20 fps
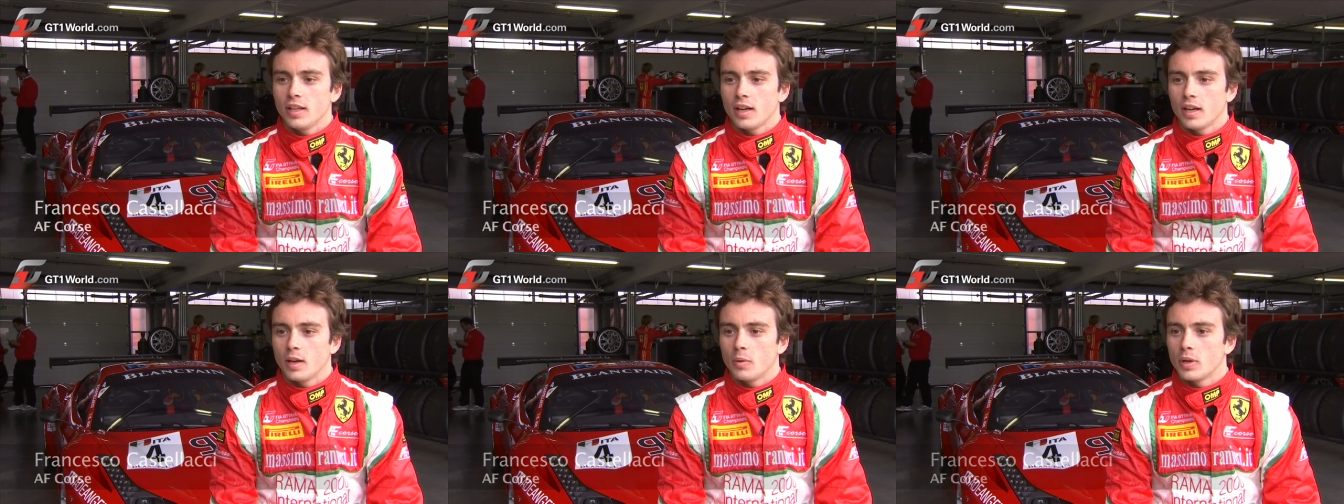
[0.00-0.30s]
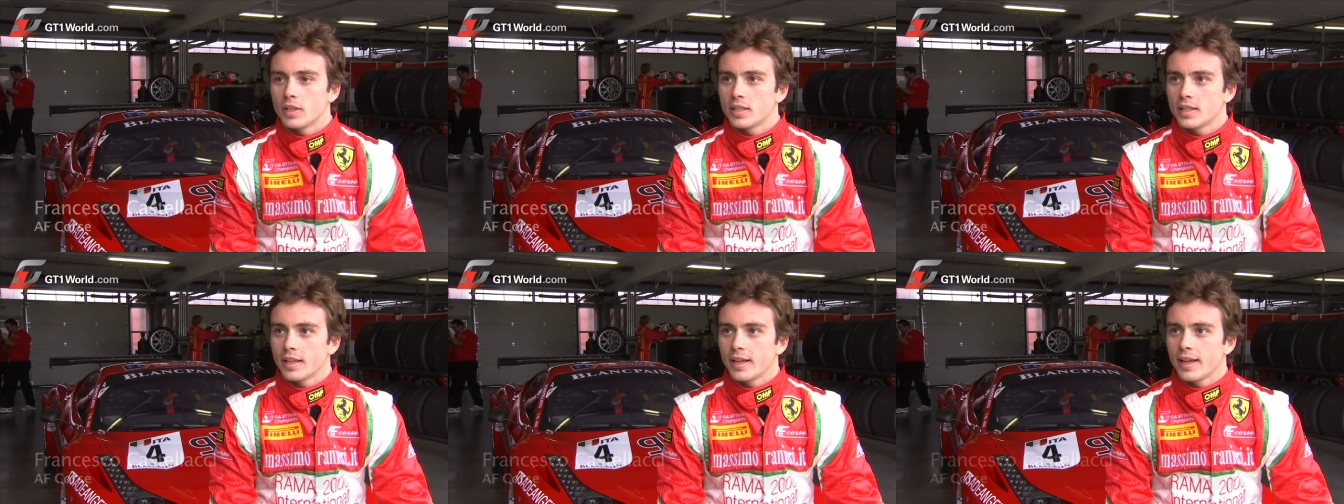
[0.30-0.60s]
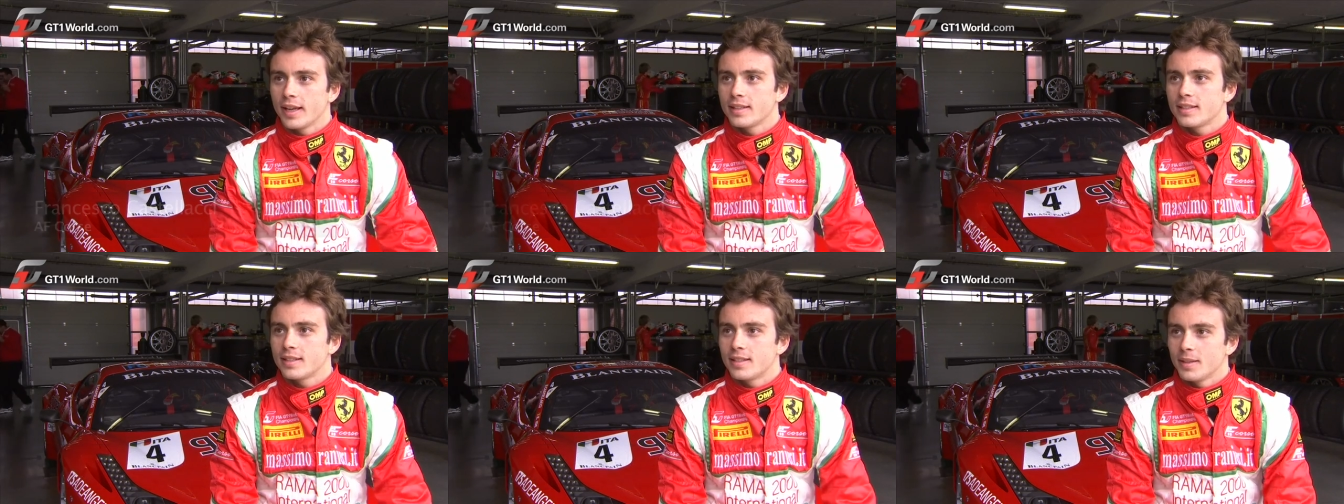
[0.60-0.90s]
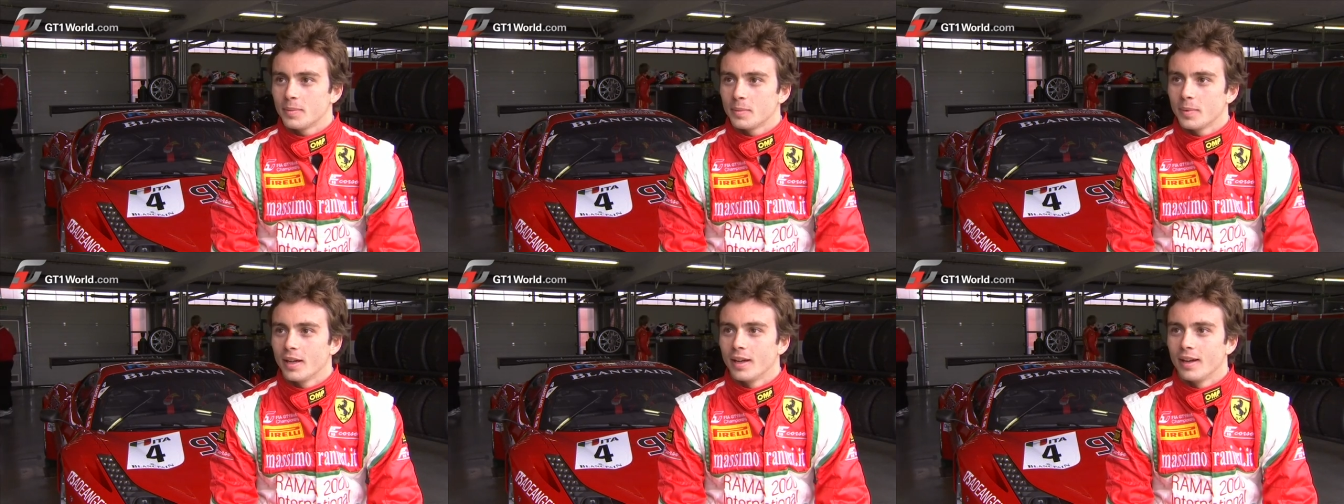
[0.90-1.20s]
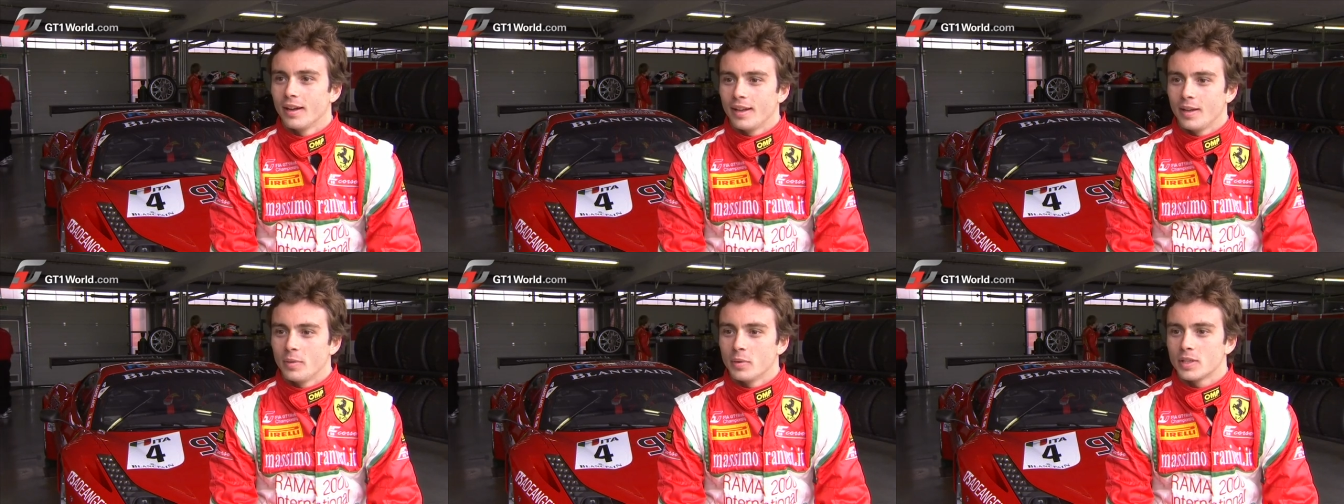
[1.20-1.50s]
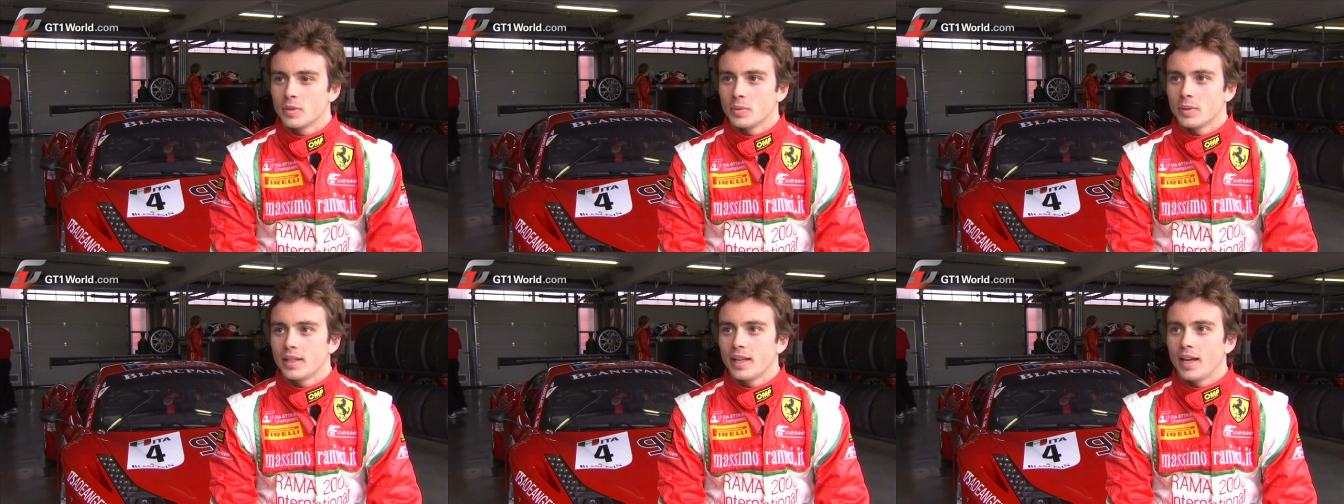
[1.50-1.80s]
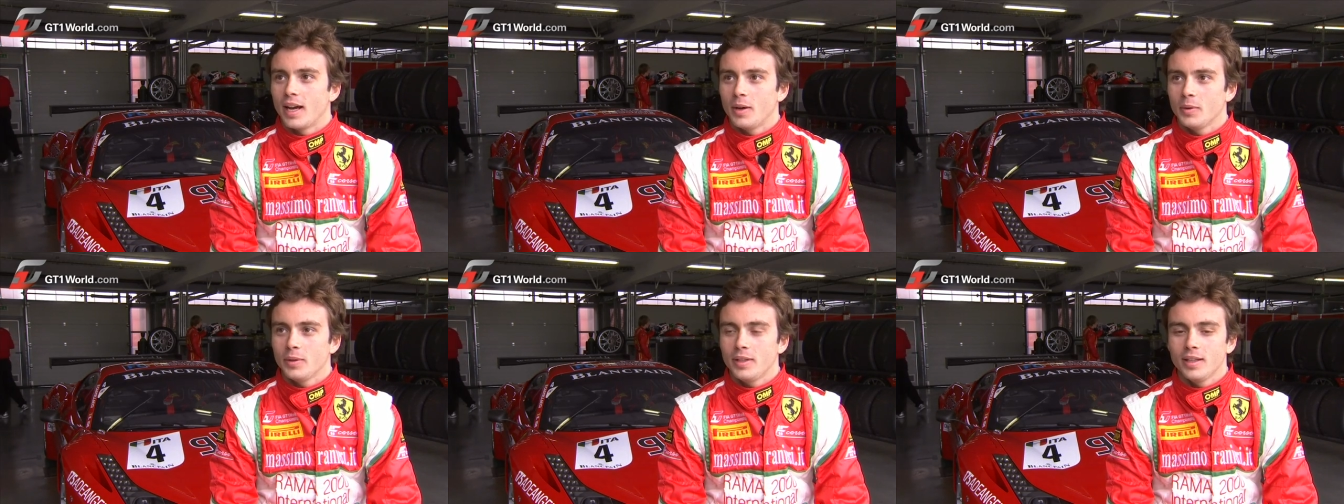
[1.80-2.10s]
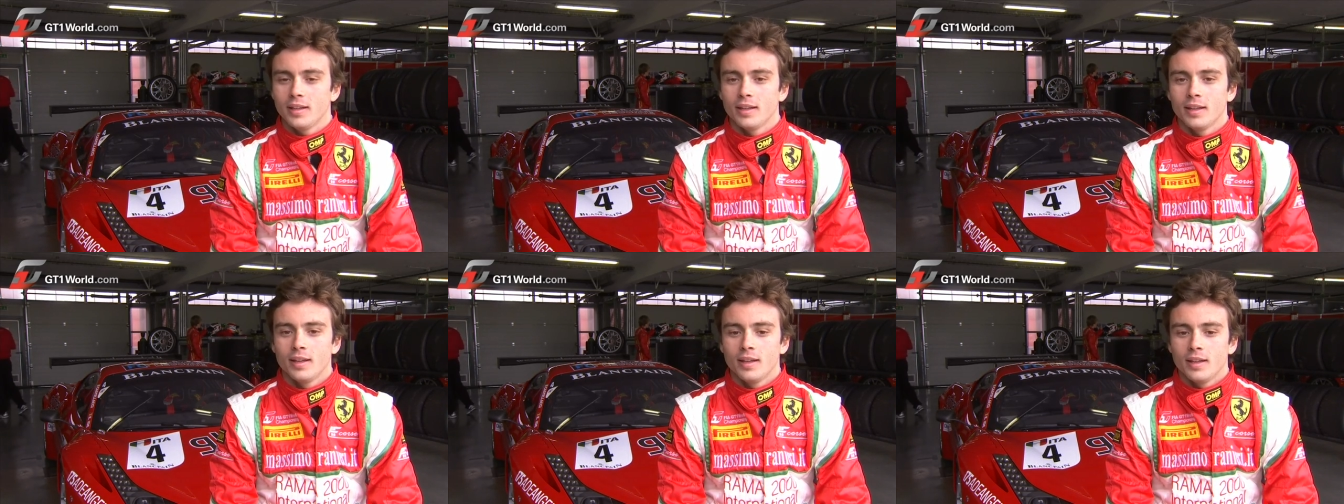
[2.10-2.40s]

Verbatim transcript: and I was against him, uh, he was with the Audi,